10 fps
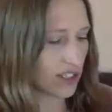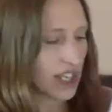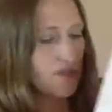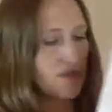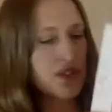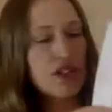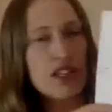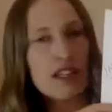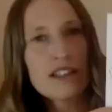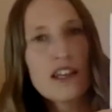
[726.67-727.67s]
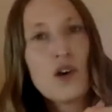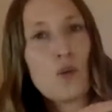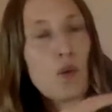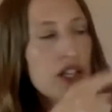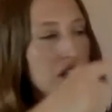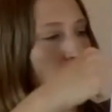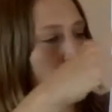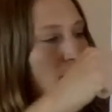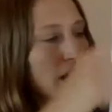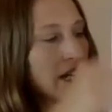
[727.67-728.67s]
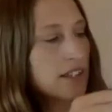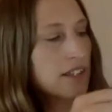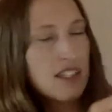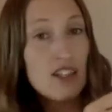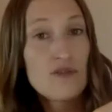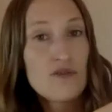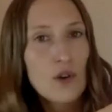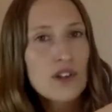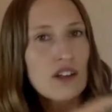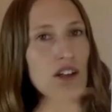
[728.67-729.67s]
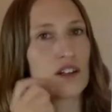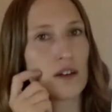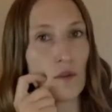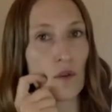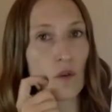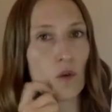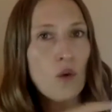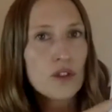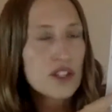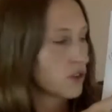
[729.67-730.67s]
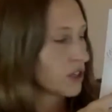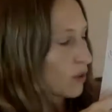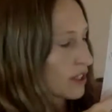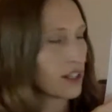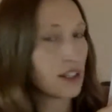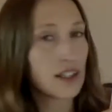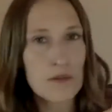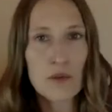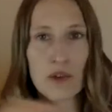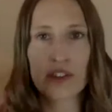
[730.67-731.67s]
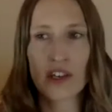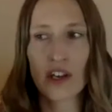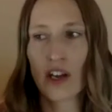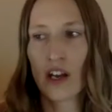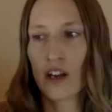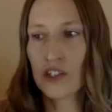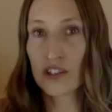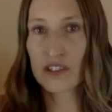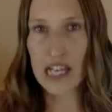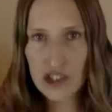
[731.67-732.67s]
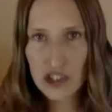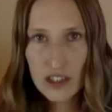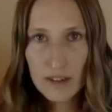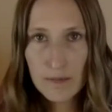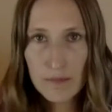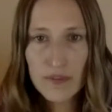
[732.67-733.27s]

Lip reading: They feel this. When you eliminate this and you focus on only doing what's in alignment with your nature,